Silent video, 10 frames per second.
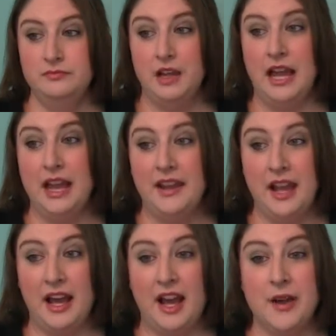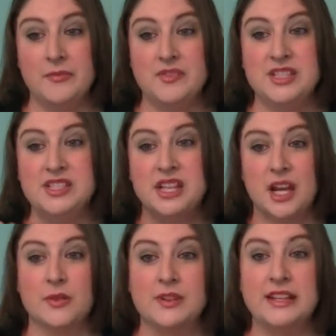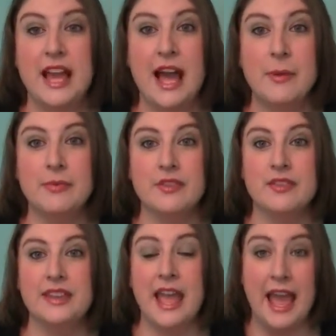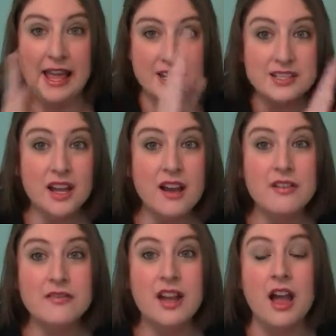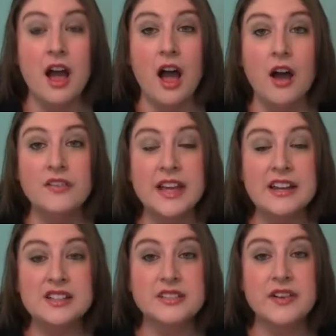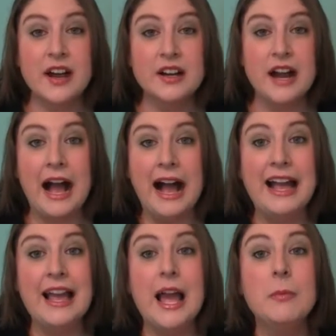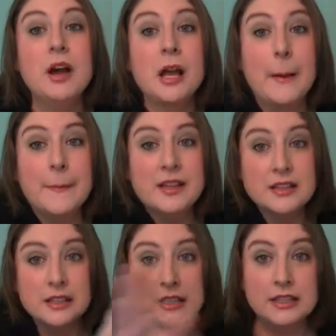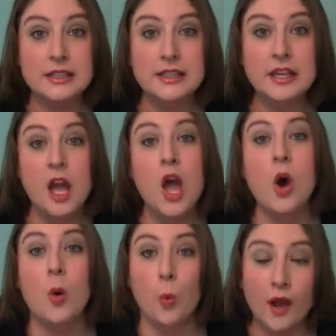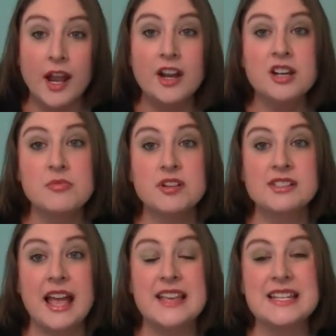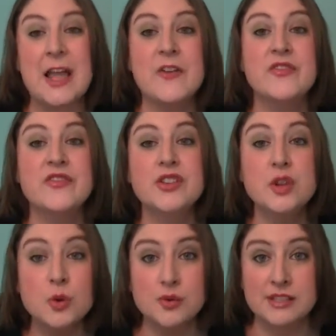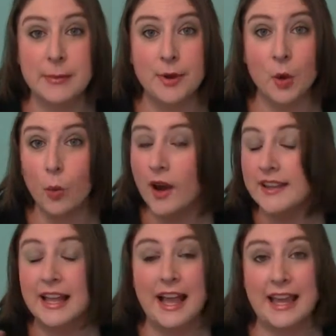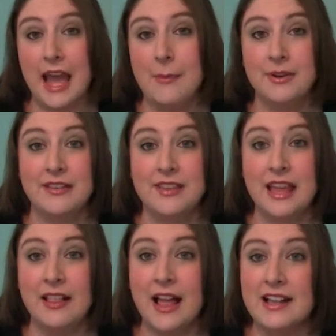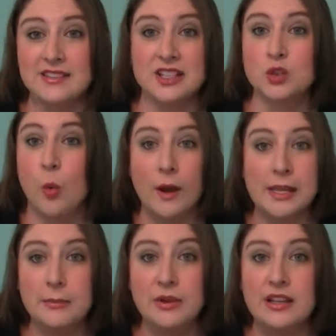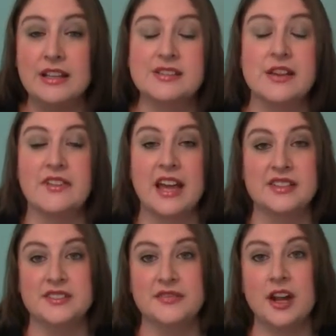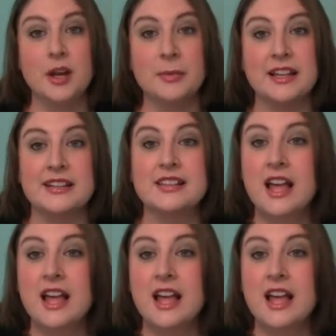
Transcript: and um, just to kind of recap the end of, of Catching Fire, I am completely 100% confused about what the heck happened at the last like 20 minutes of Catching Fire because